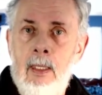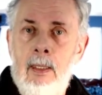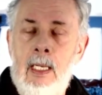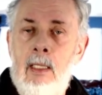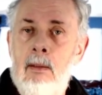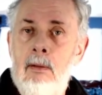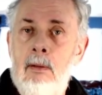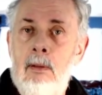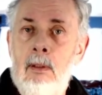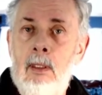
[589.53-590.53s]
Now,
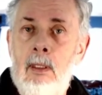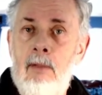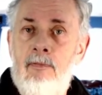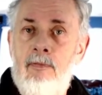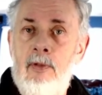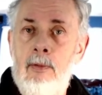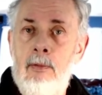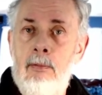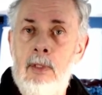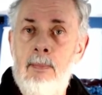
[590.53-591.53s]
if you
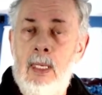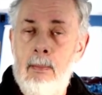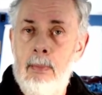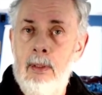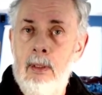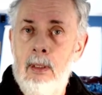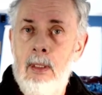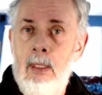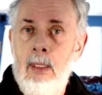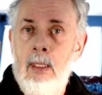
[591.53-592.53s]
remember,
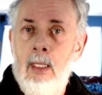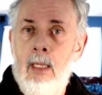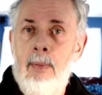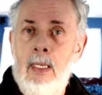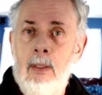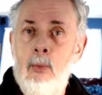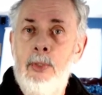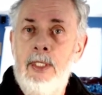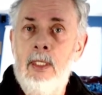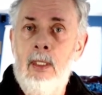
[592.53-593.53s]
about a
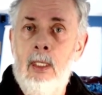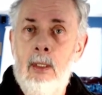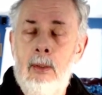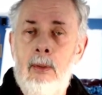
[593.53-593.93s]
week ago,